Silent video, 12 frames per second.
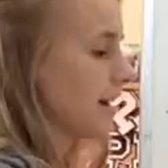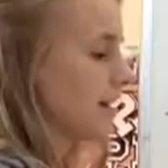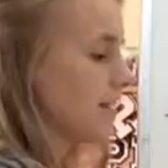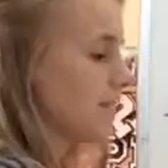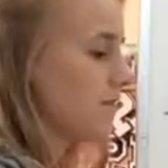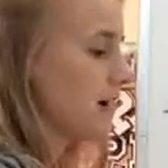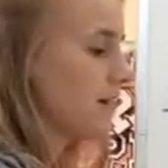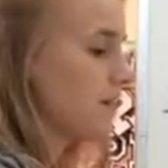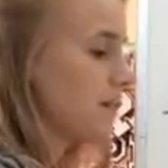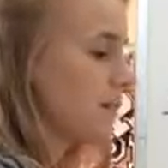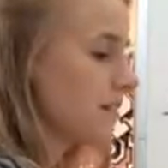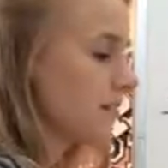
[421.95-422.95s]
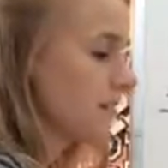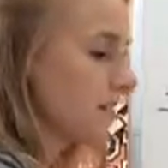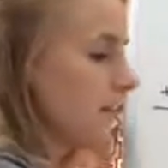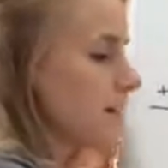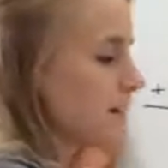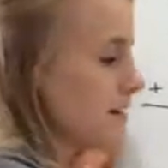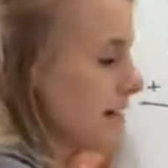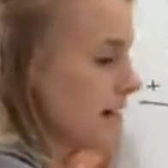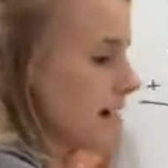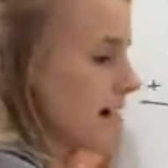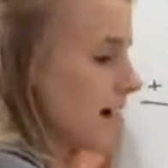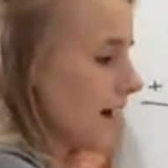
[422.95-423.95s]
I divide by 3,
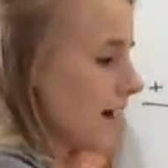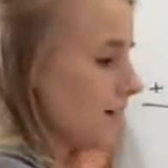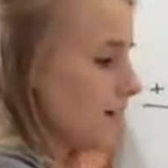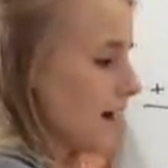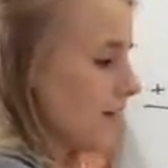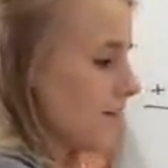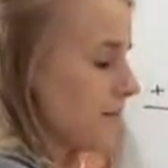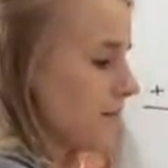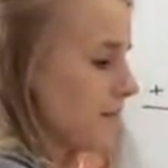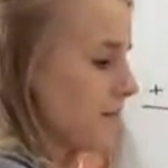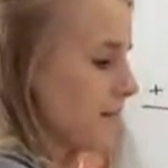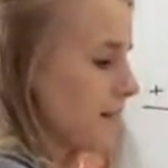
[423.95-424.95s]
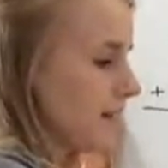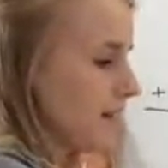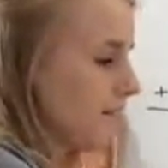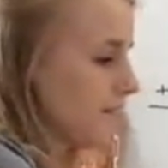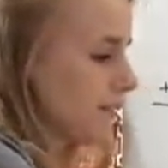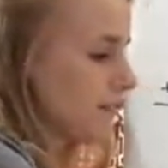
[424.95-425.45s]
I divide by 3,